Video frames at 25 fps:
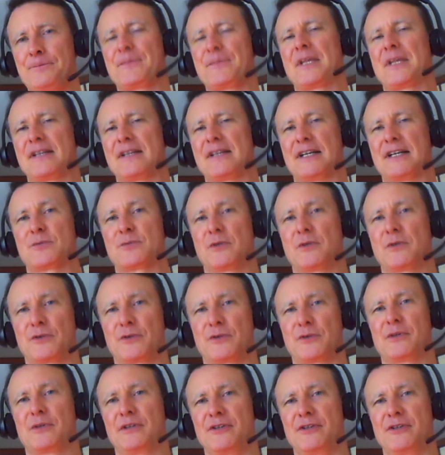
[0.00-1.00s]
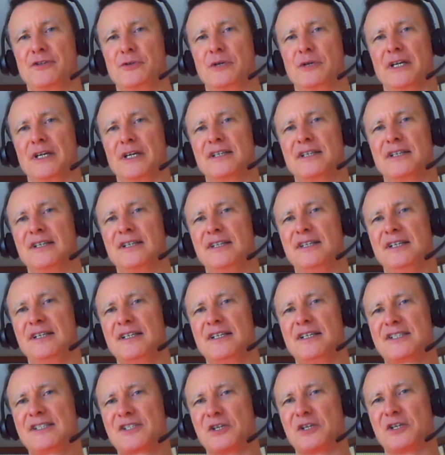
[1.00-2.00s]
That's what they're really doing.
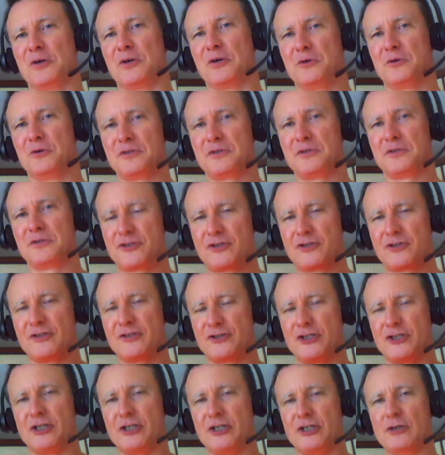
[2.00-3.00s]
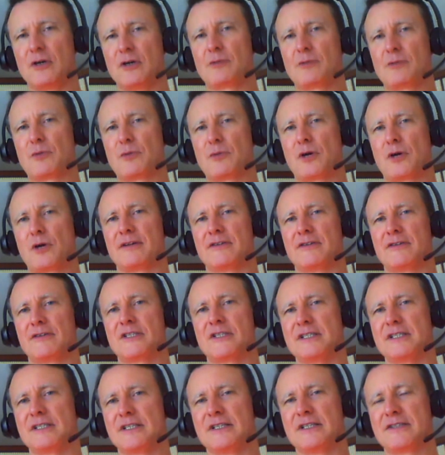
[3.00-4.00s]
So the Qigong part is
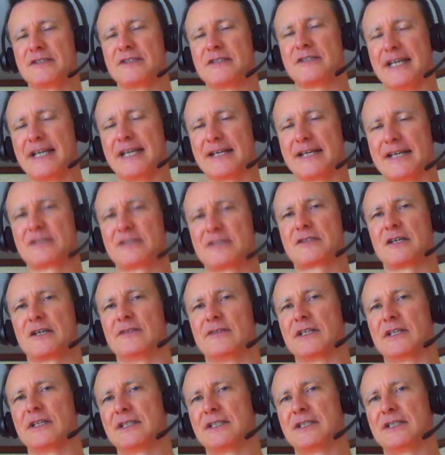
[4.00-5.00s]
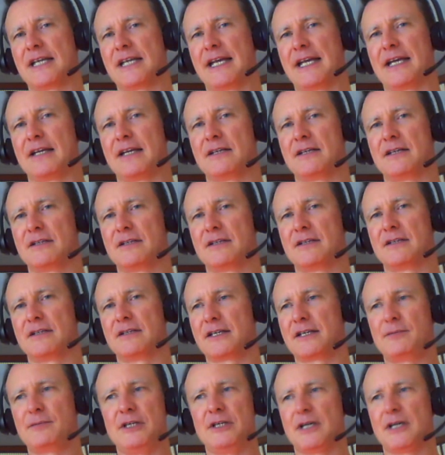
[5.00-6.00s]
the essence of it, and it
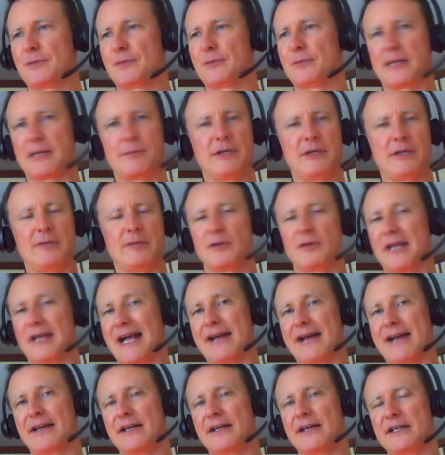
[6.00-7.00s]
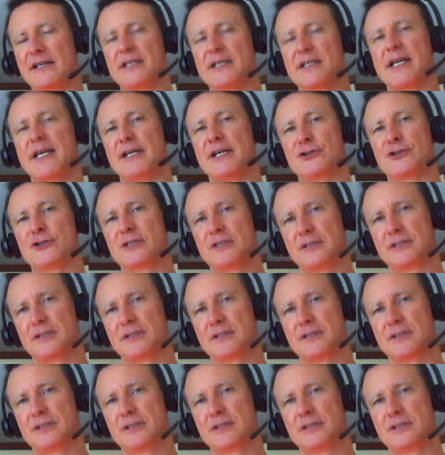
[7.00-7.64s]
can be done by people at any age.